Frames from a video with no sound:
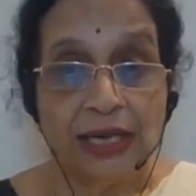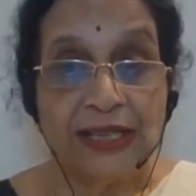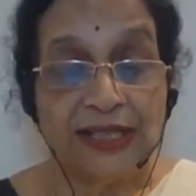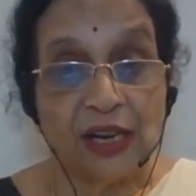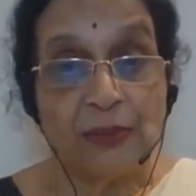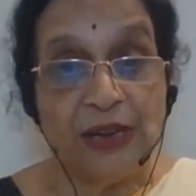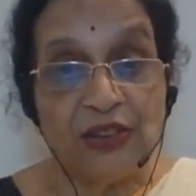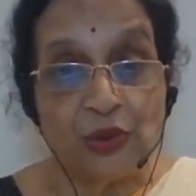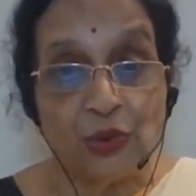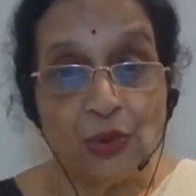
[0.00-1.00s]
Sa
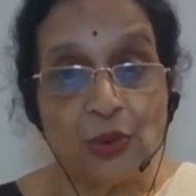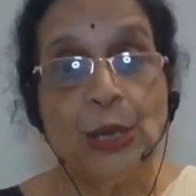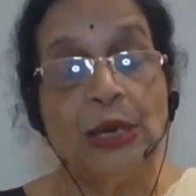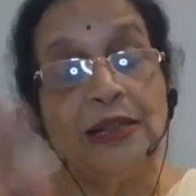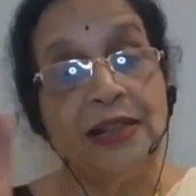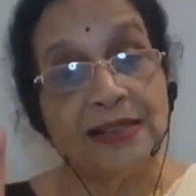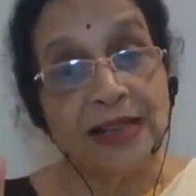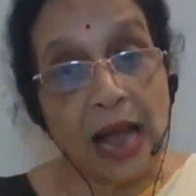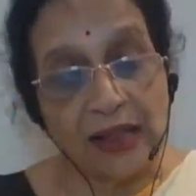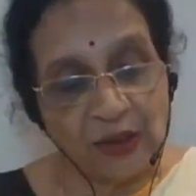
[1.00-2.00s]
means who? This
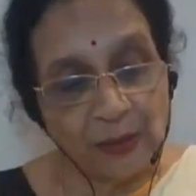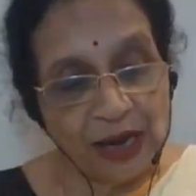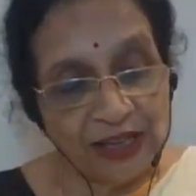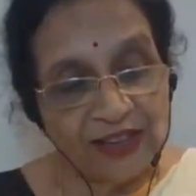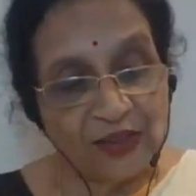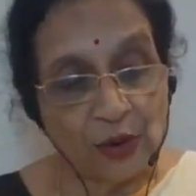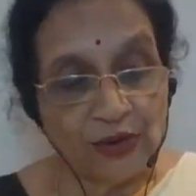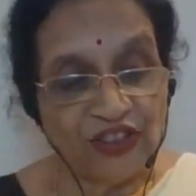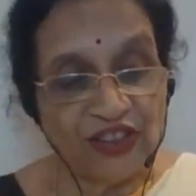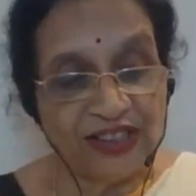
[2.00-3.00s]
Atma, this
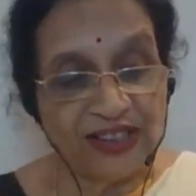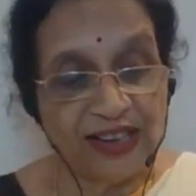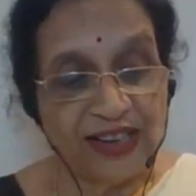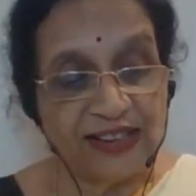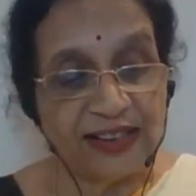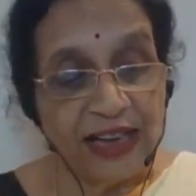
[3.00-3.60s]
consciousness.